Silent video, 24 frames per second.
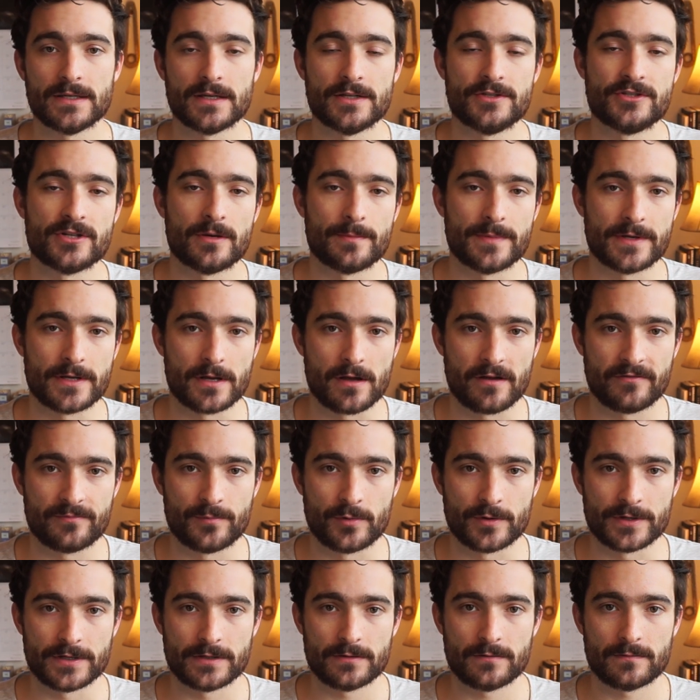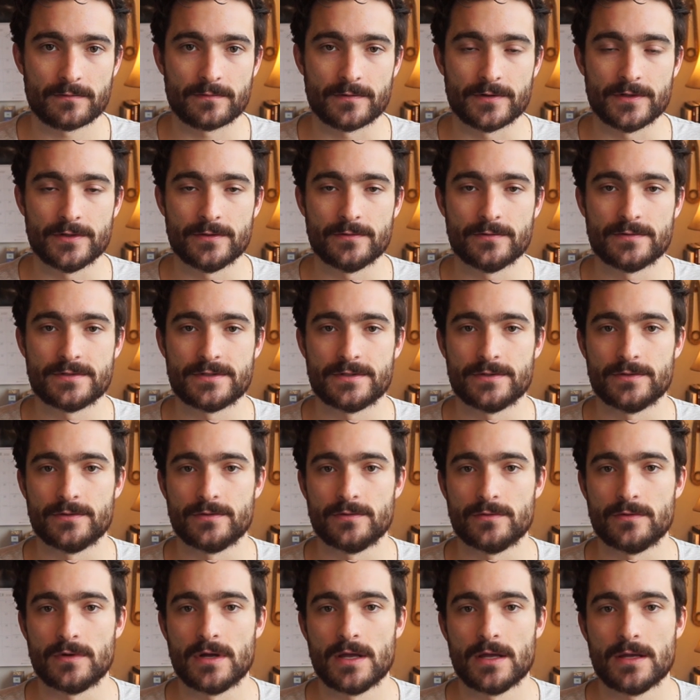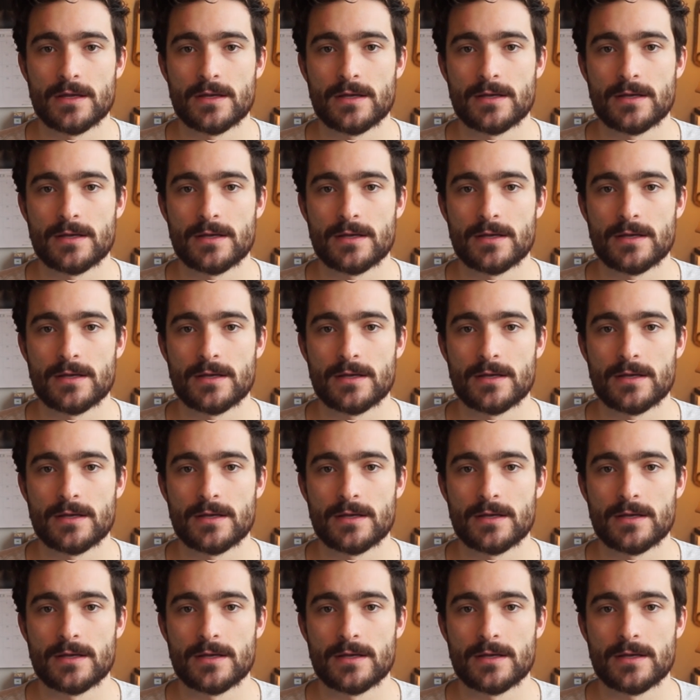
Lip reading: a jumping off point for you to